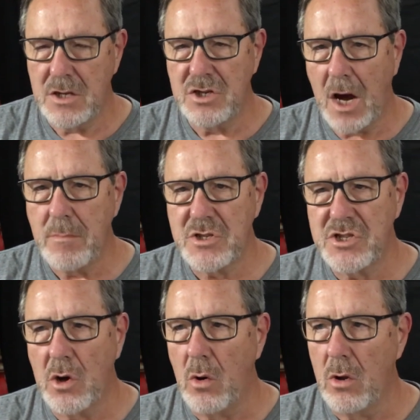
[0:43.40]
Thomas
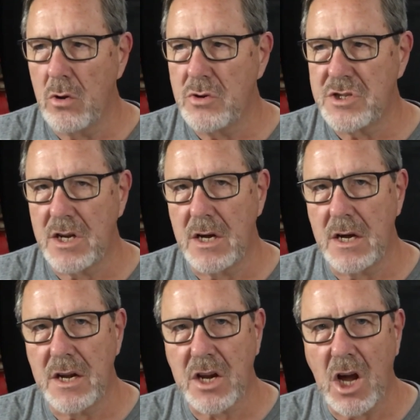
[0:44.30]
Sowell, who's
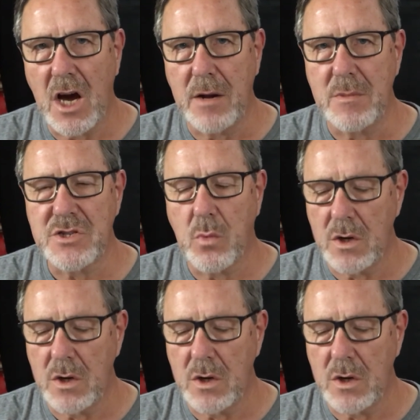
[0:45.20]
an economist,